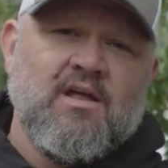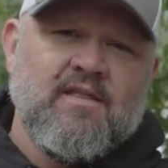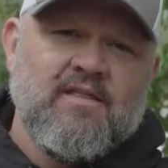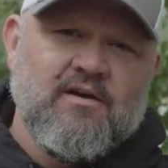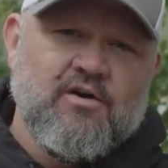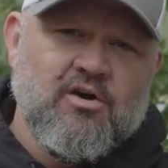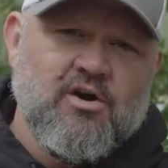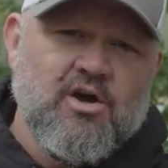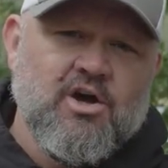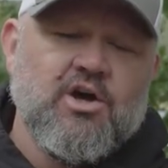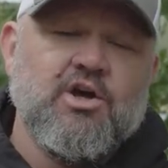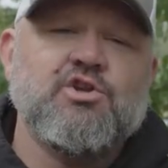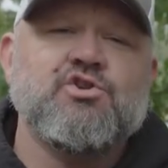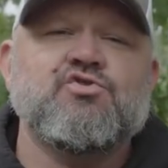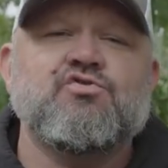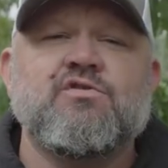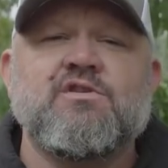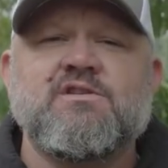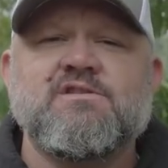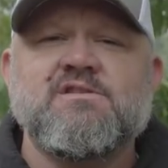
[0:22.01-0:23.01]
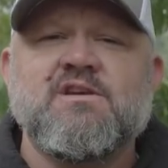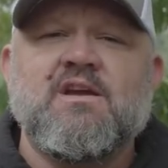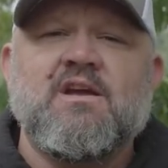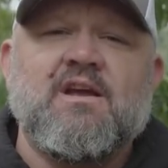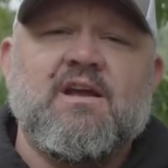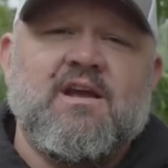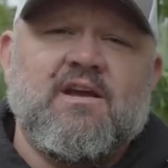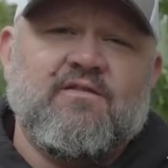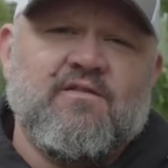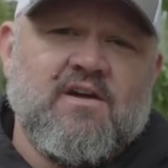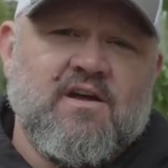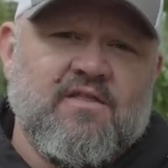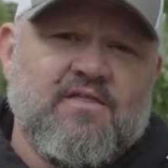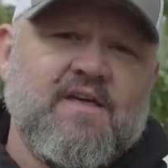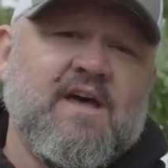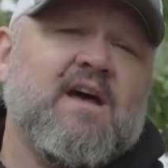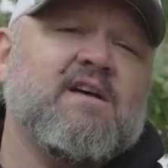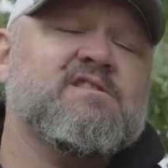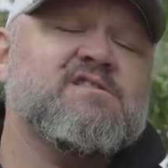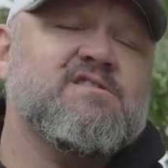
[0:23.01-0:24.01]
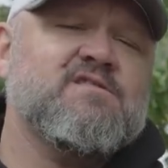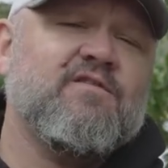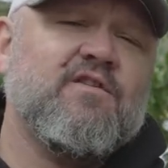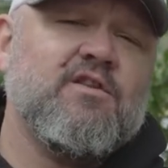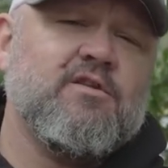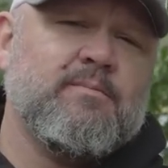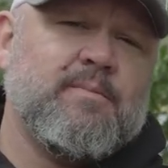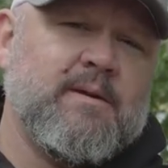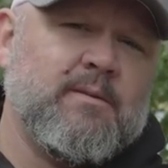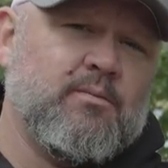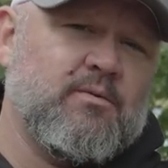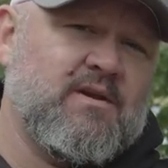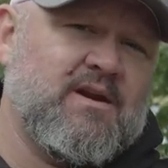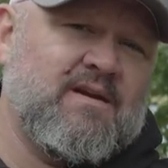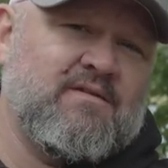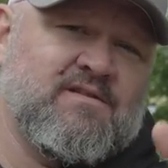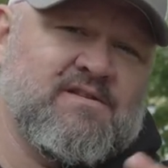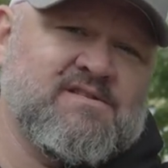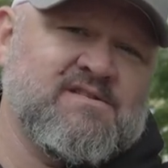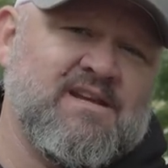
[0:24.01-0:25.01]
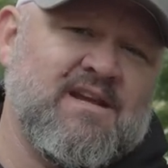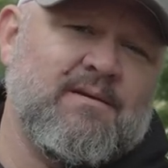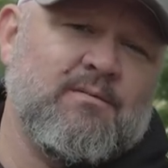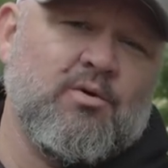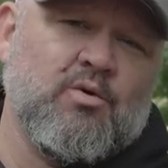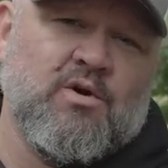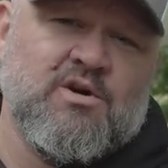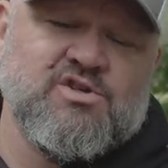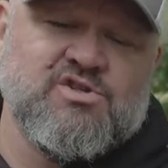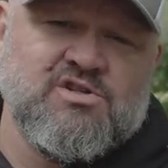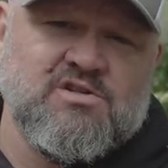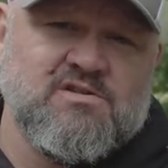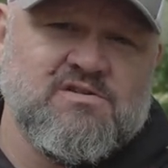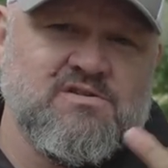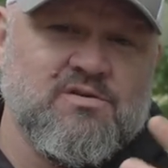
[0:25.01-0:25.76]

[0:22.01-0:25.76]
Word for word: there are hundreds, if not thousands of other people that have the same question.